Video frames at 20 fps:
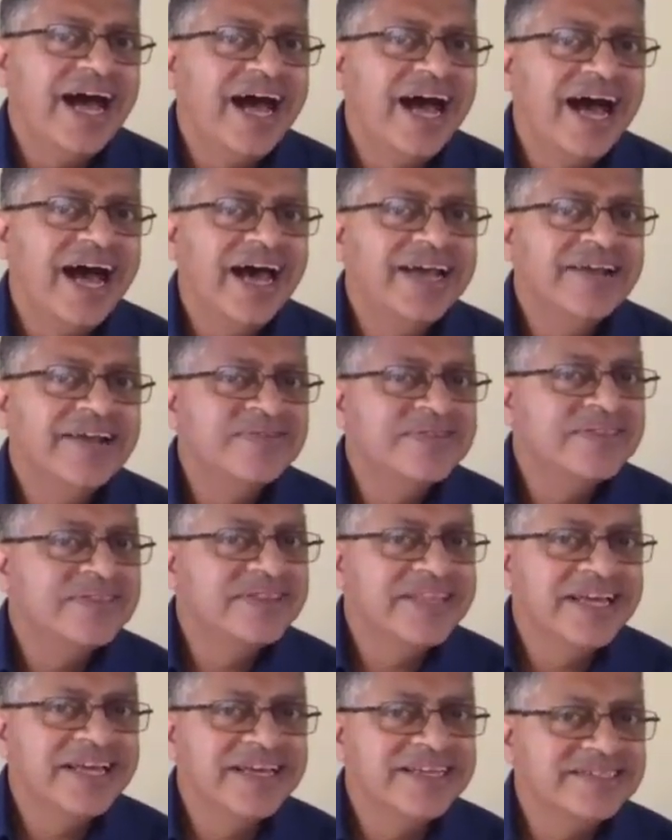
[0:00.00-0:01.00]
I don't
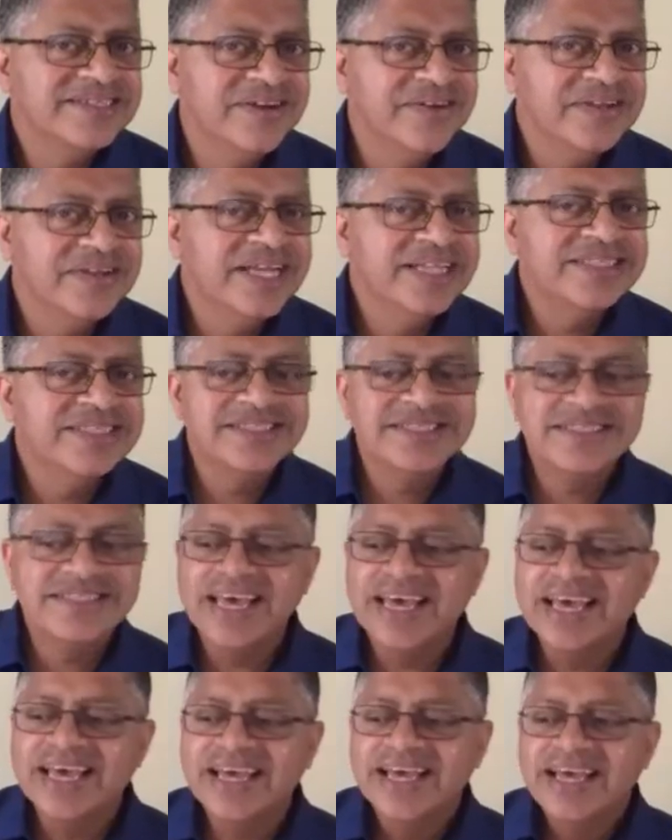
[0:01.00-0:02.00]
think so. Let's
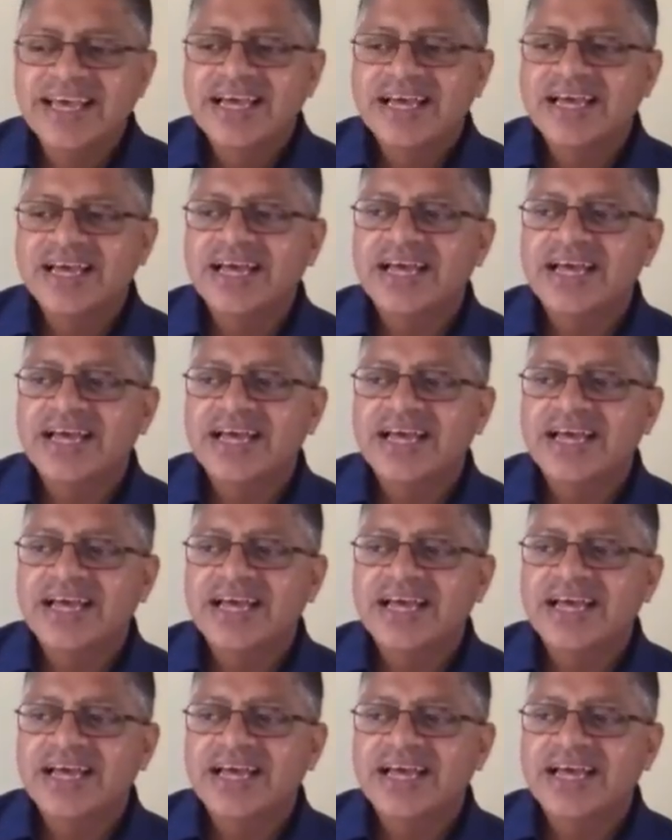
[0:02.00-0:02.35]
say